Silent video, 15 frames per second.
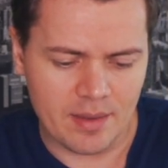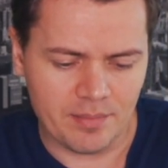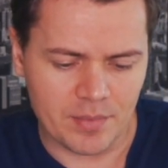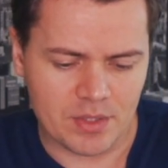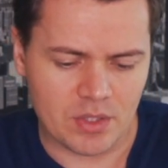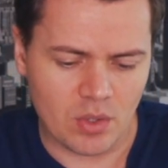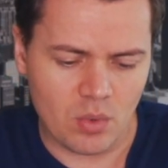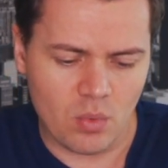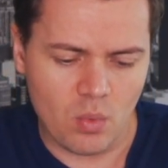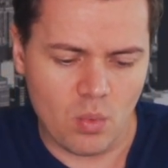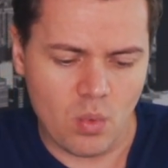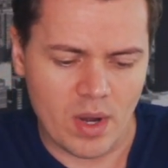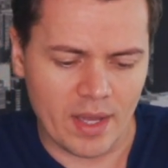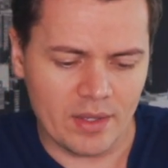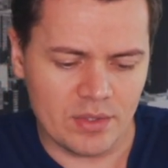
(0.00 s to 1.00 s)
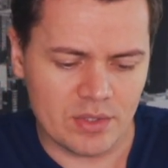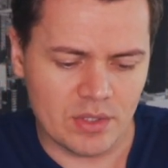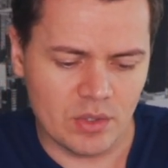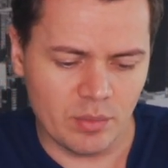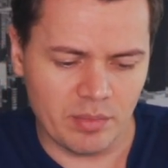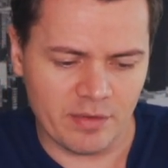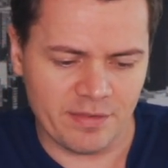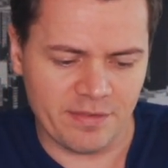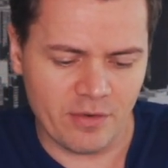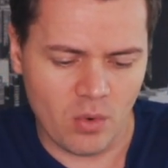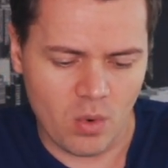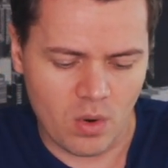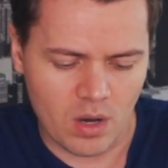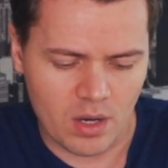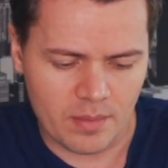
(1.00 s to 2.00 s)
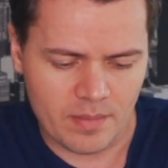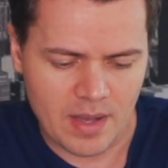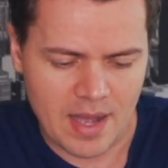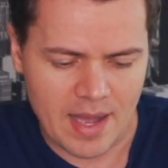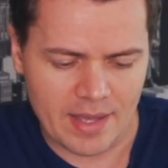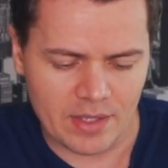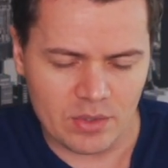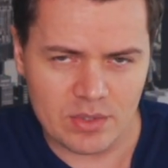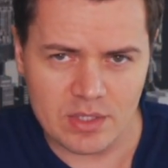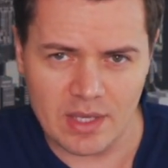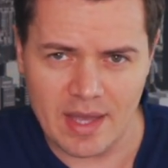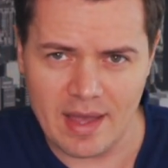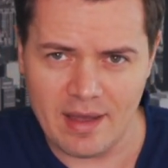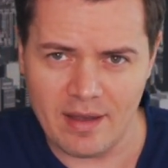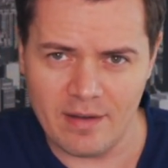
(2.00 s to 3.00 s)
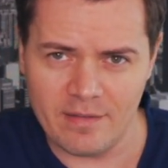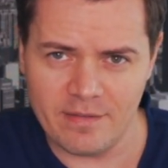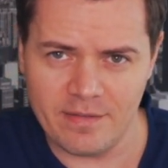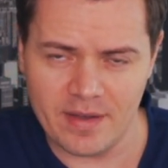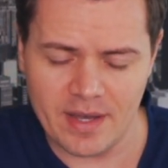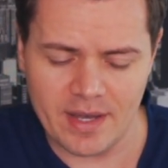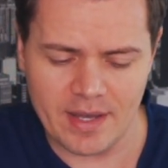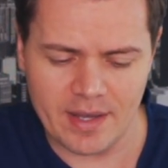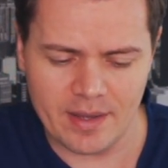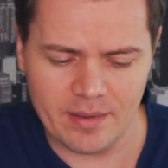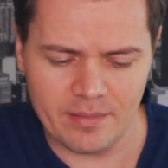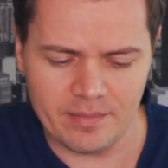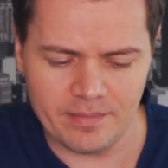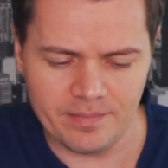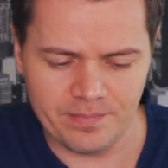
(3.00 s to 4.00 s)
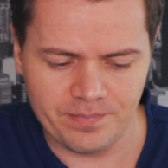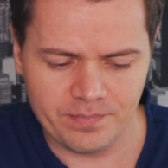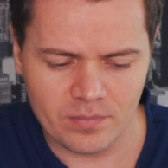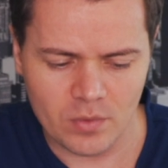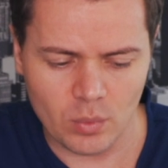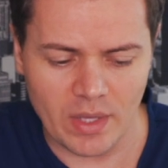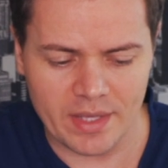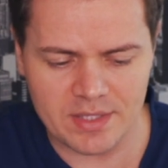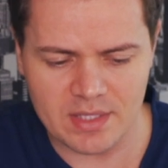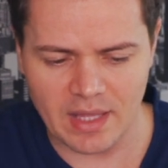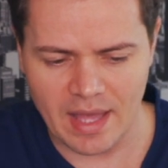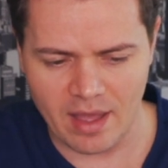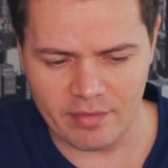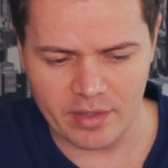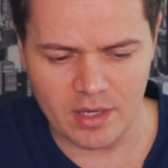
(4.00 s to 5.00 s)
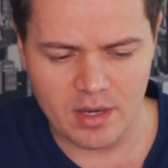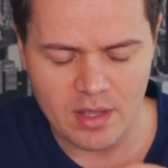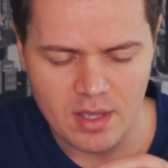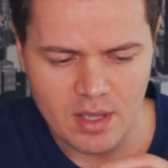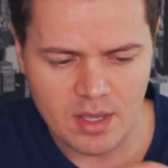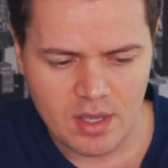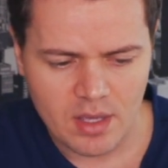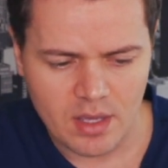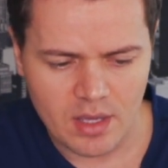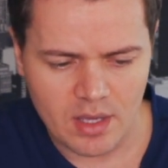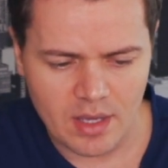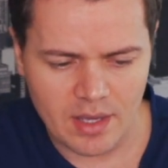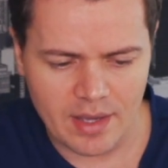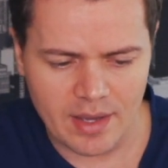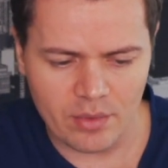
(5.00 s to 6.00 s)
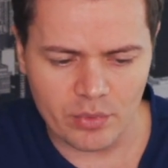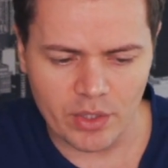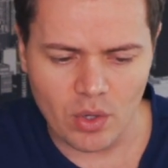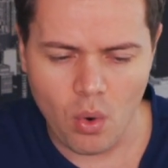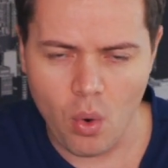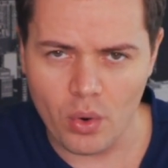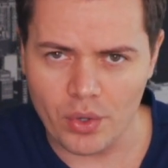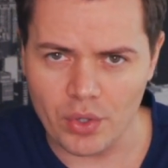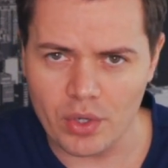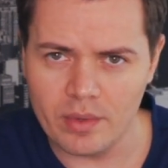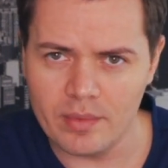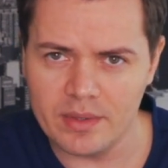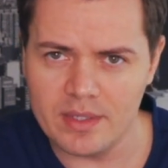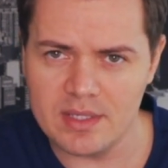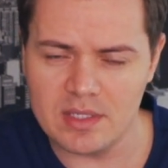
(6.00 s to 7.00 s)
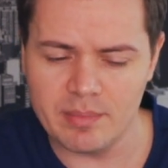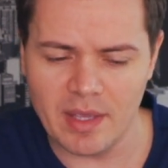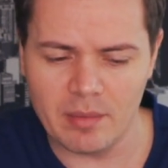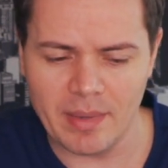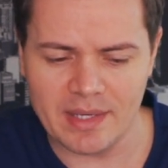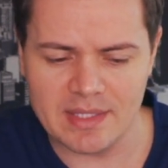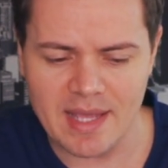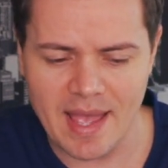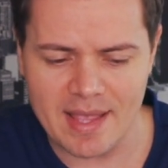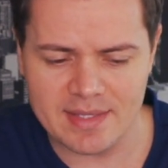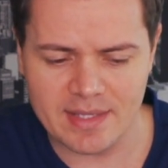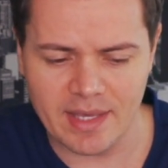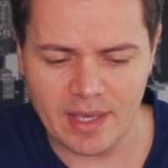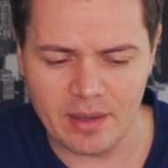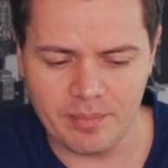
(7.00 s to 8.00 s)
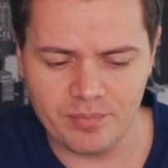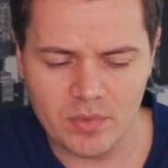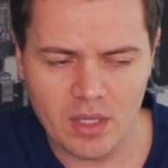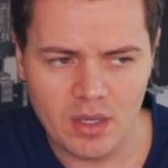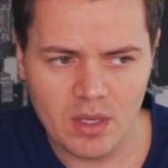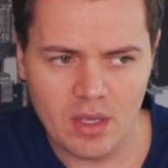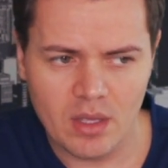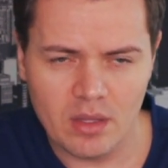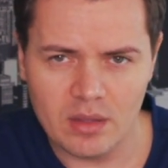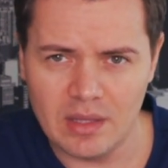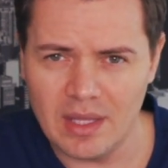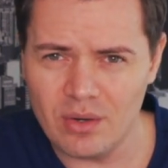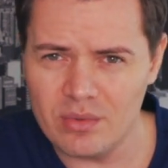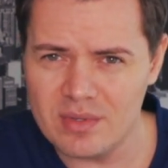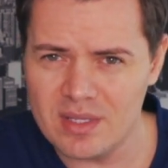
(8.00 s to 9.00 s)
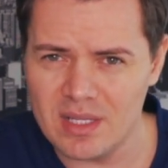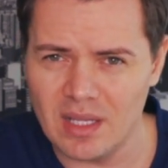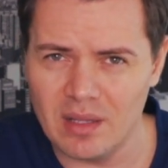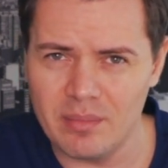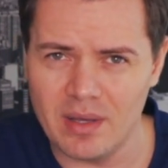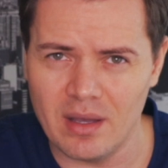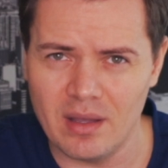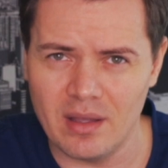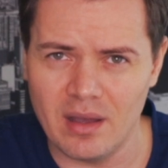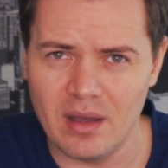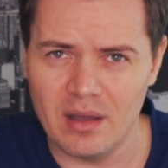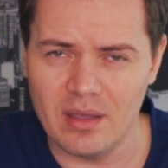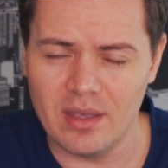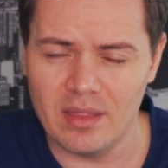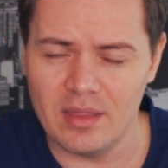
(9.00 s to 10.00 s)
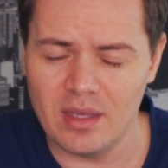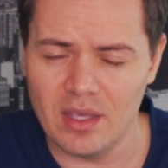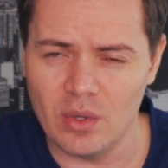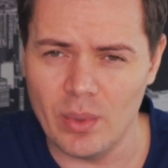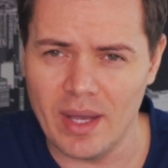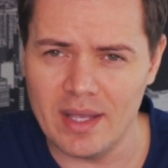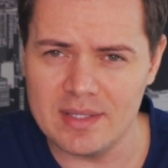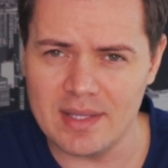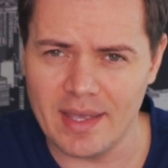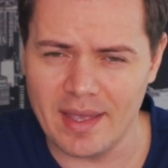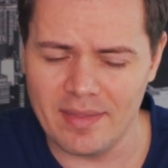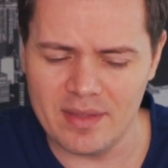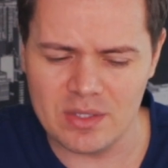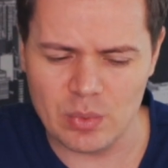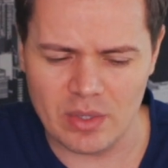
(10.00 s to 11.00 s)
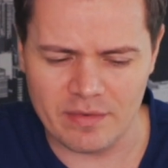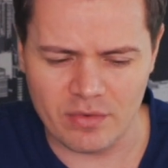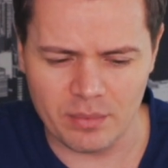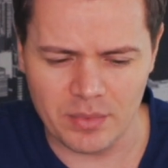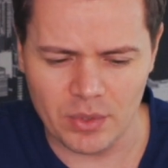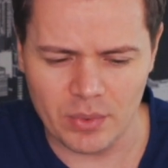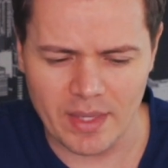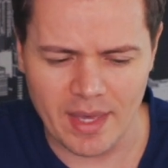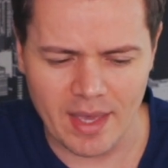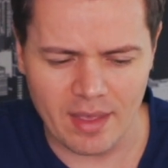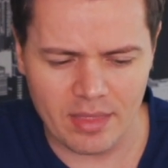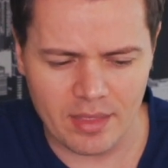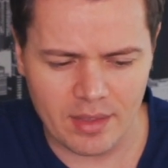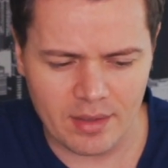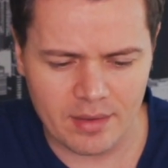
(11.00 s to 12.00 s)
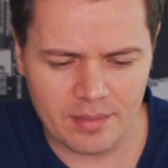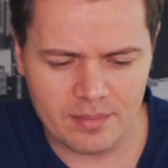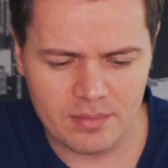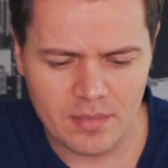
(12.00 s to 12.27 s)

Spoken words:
So what I used to do before, I used to have, well, I still have it, a recorder. This is made by Tascam. They don't sell them in the US. I got this one from UK, I think.